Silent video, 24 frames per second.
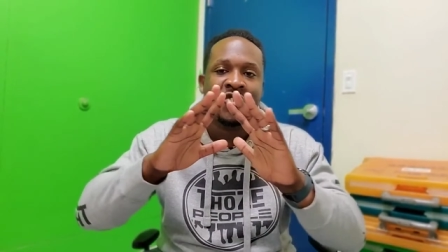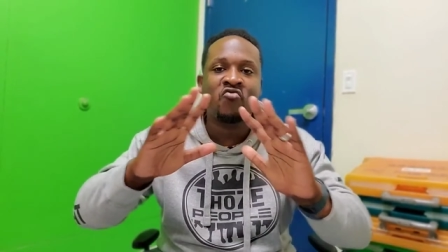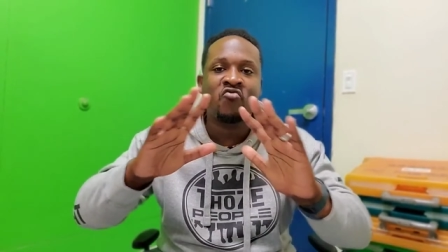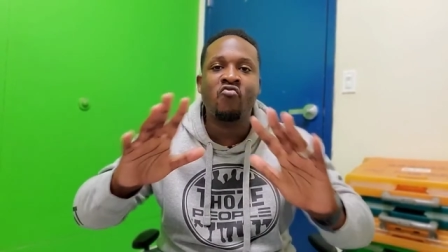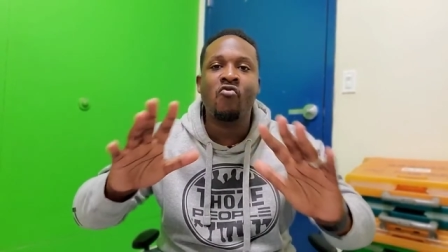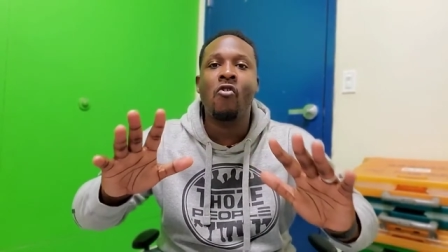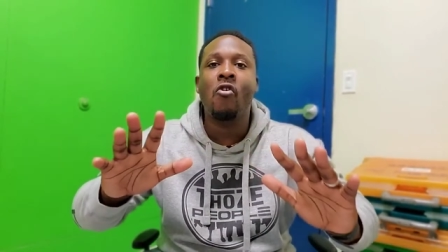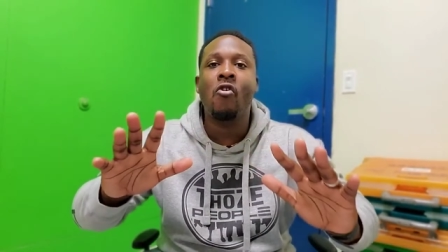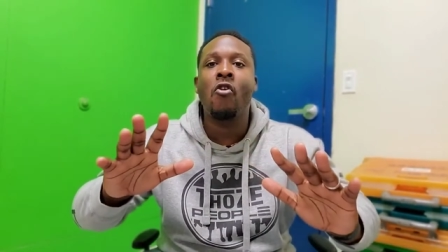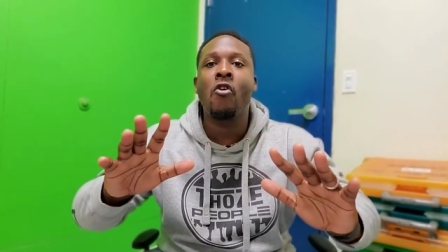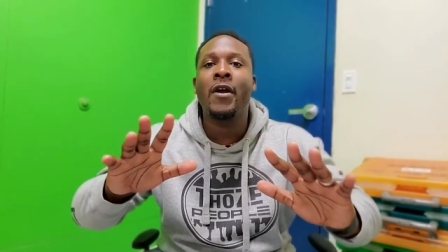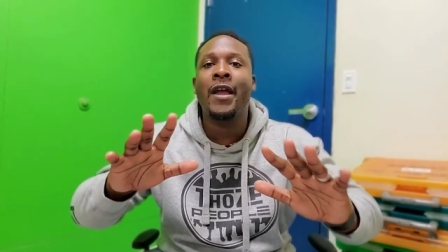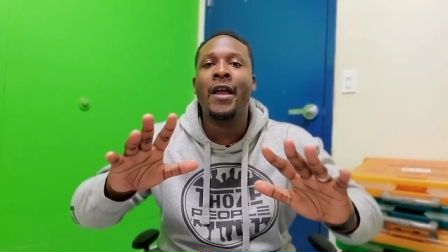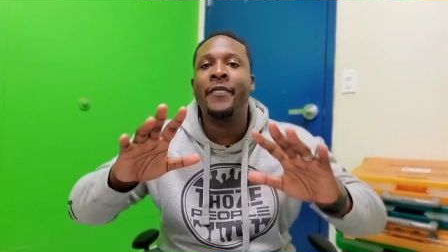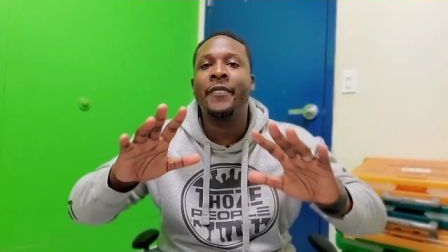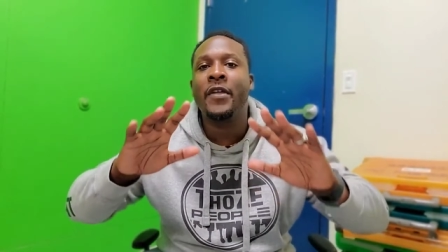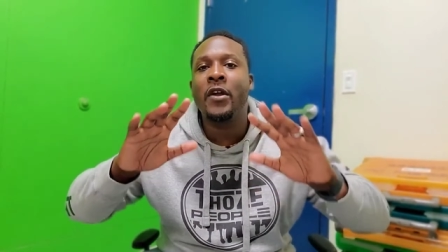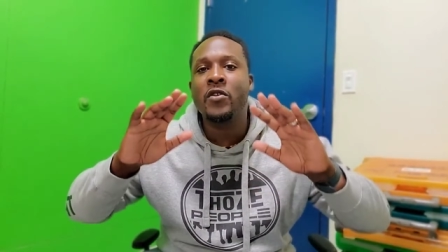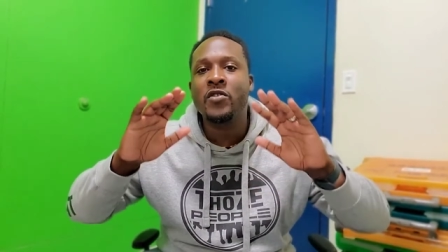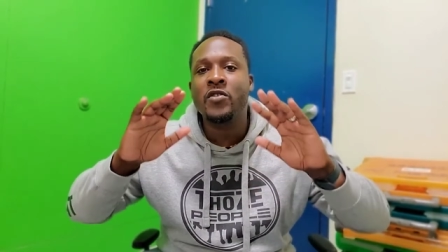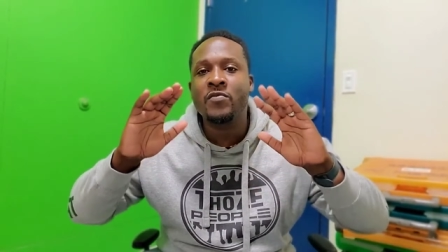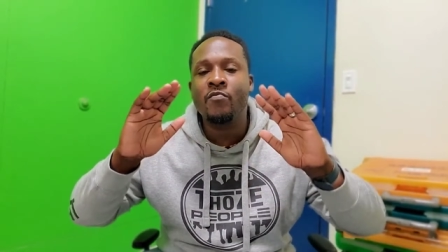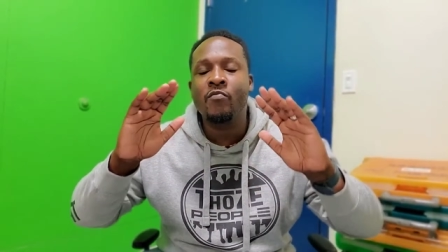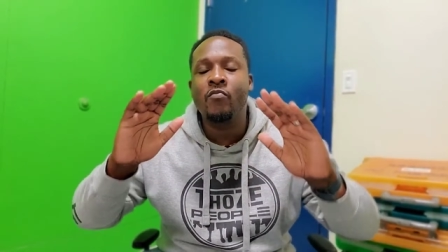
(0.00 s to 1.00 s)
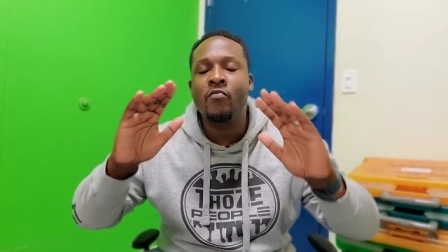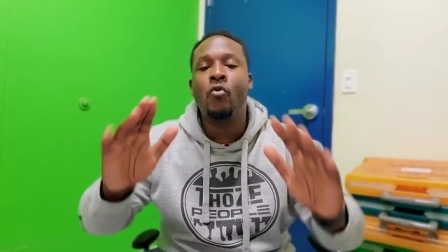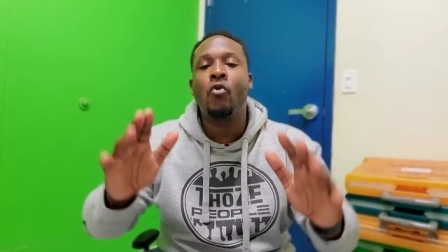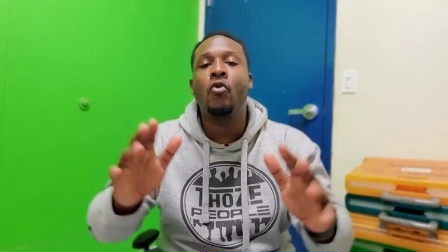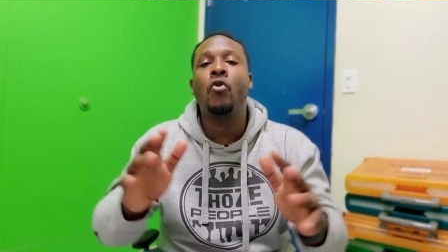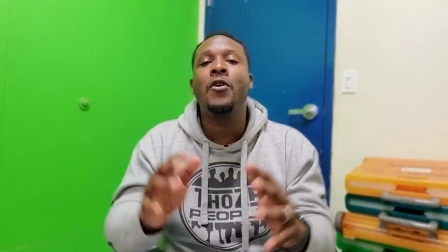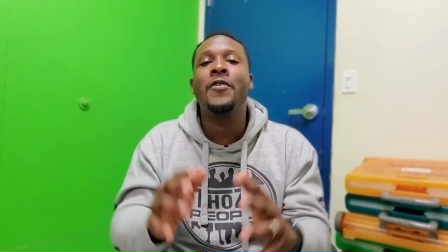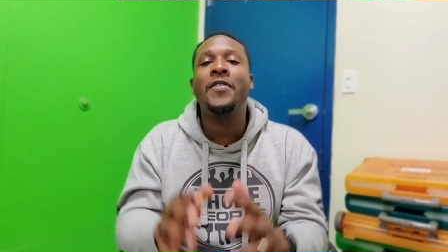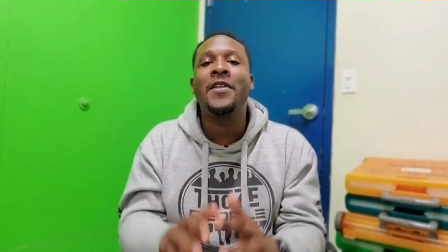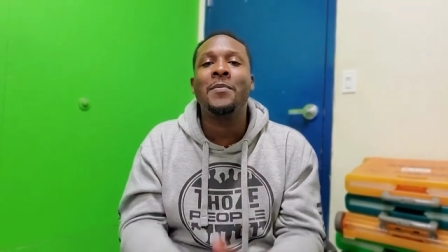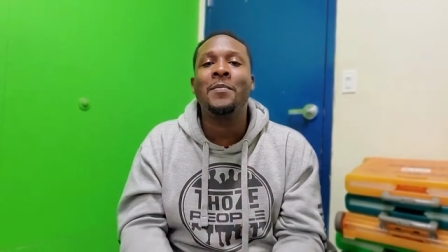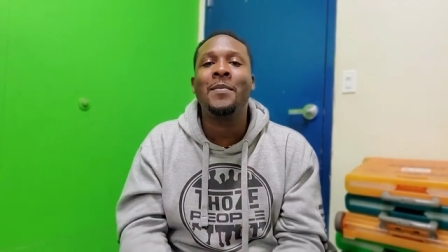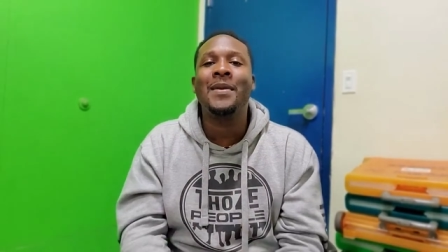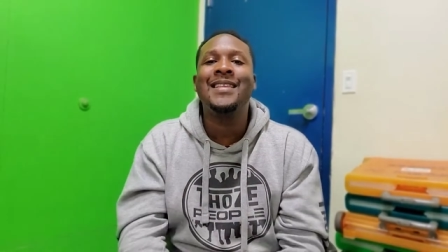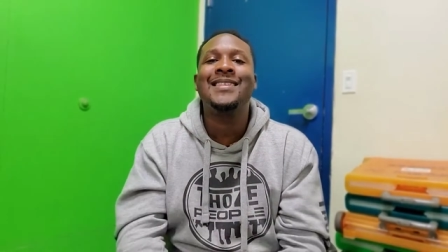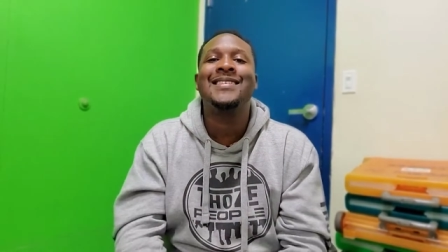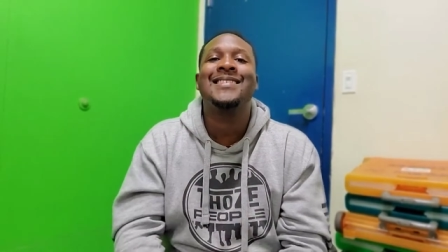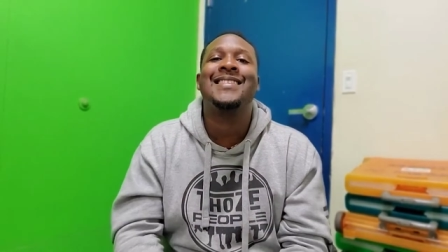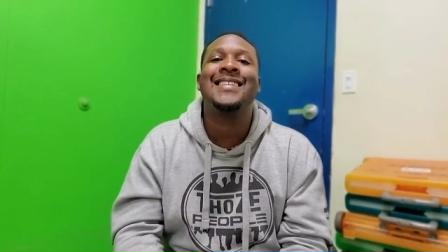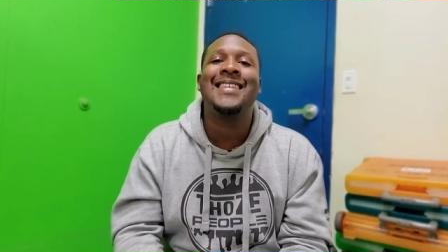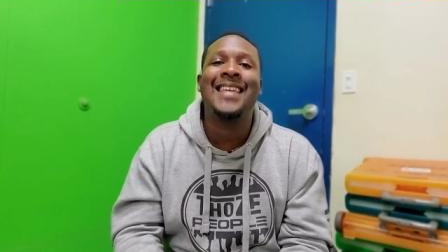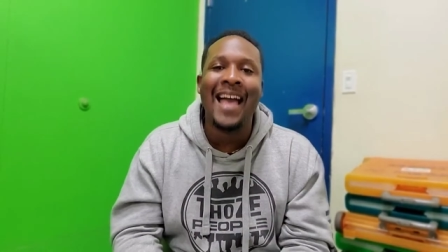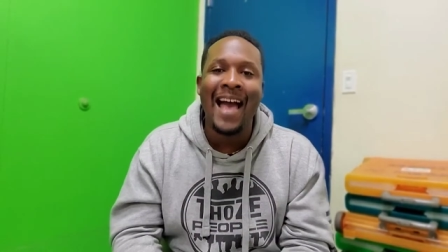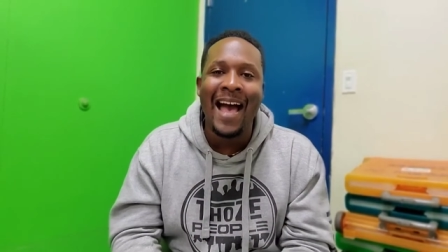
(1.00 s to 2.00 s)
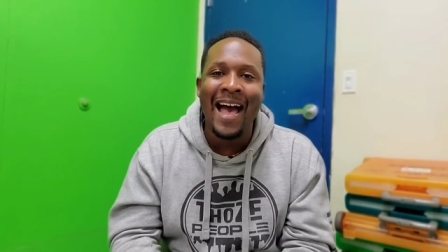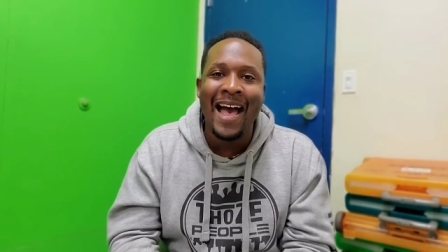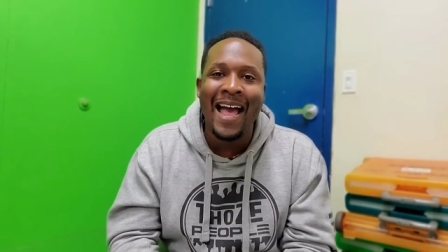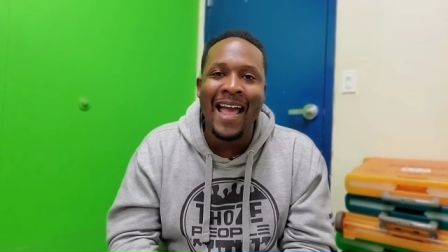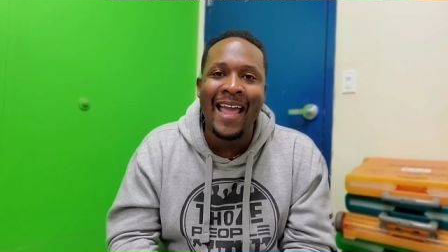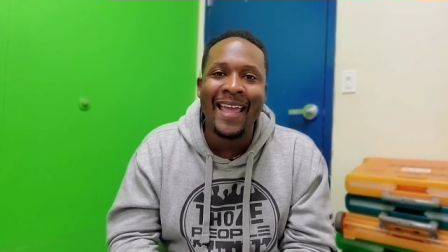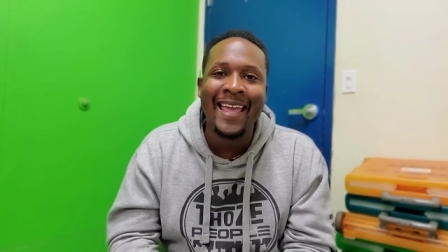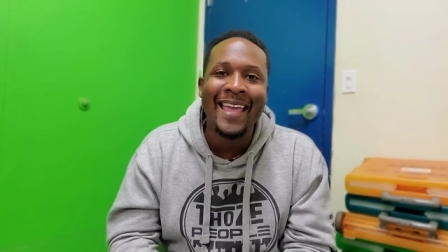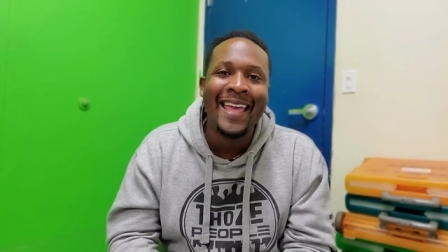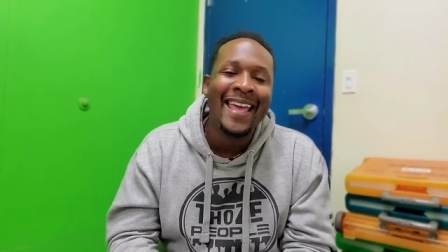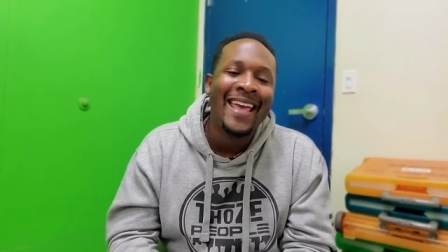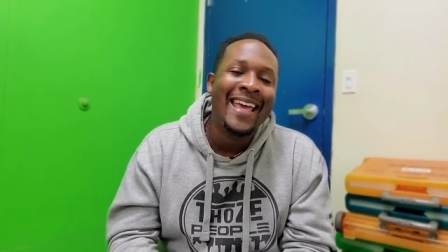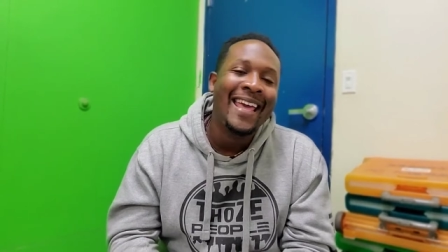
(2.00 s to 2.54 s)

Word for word: wrong and there's more than meets the eye